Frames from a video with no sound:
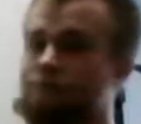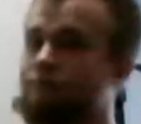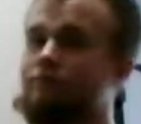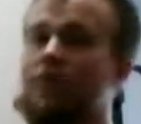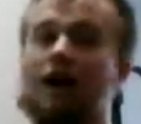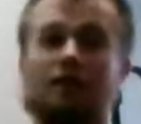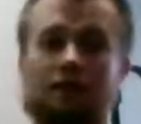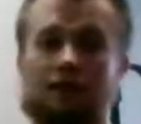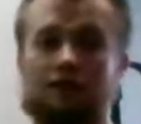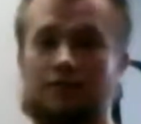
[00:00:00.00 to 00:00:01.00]
Not
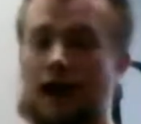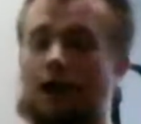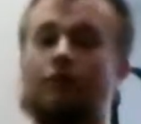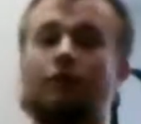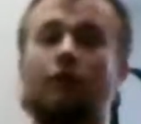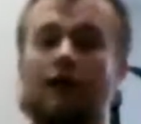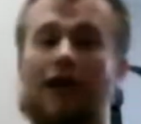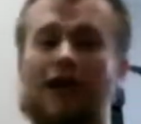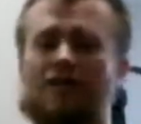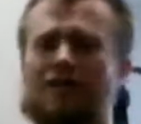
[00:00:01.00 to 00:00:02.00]
good. I would avoid
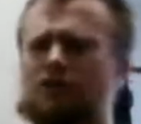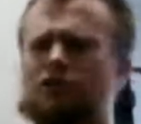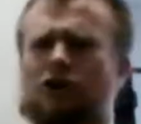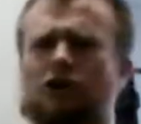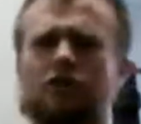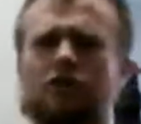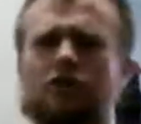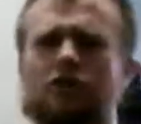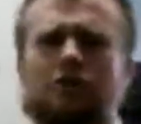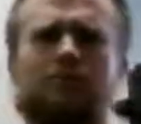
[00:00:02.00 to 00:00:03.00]
it. And they charge
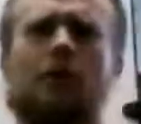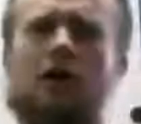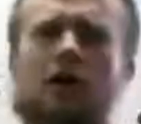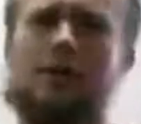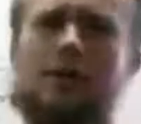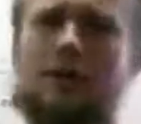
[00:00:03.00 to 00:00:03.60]
an arm and a